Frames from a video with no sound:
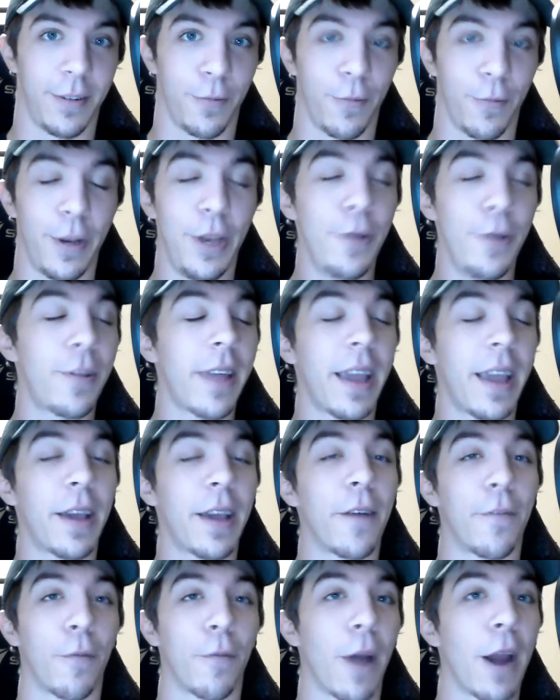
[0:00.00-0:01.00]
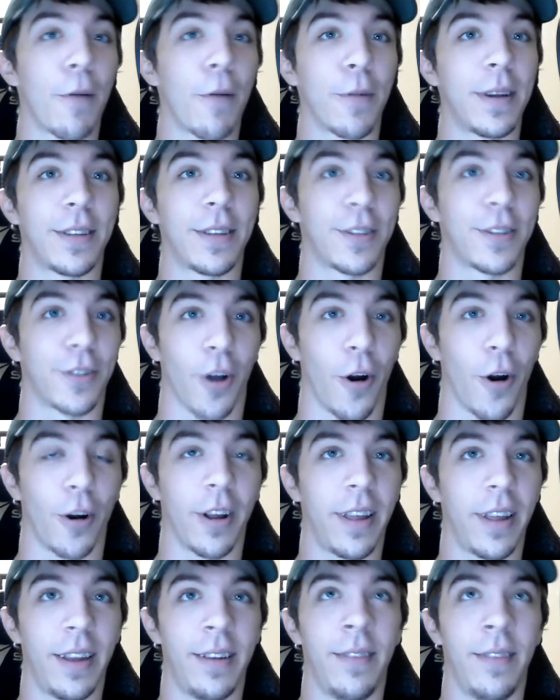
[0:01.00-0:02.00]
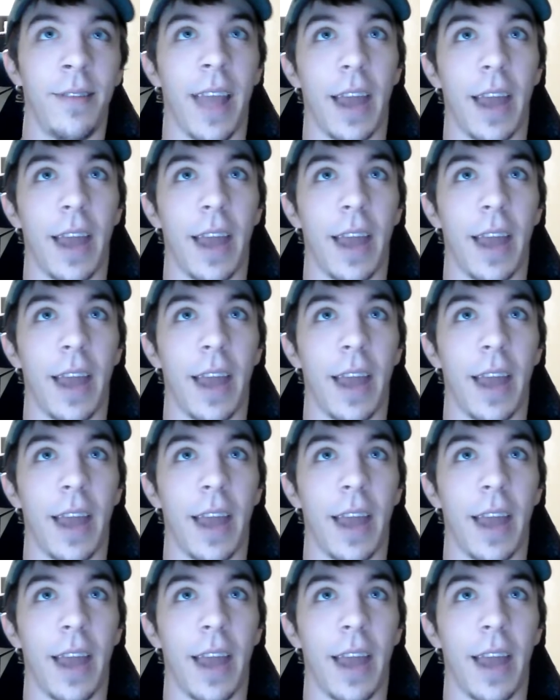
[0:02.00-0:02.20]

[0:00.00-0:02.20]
When you think of where we started,